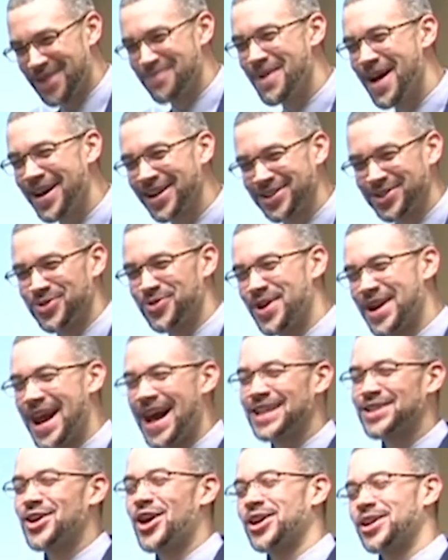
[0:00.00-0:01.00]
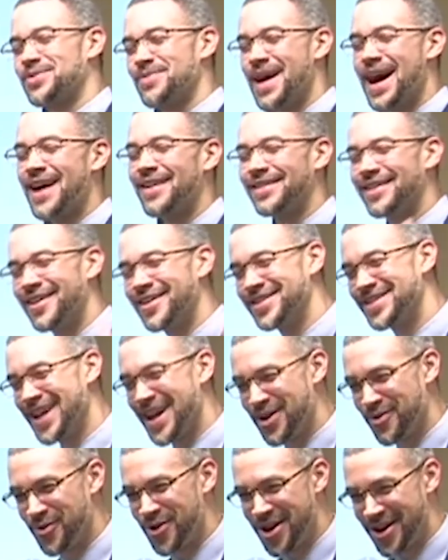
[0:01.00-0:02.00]
about is the one I talked about on
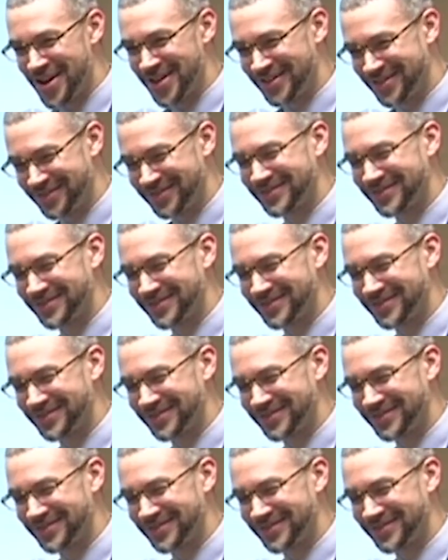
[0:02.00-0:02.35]
day one.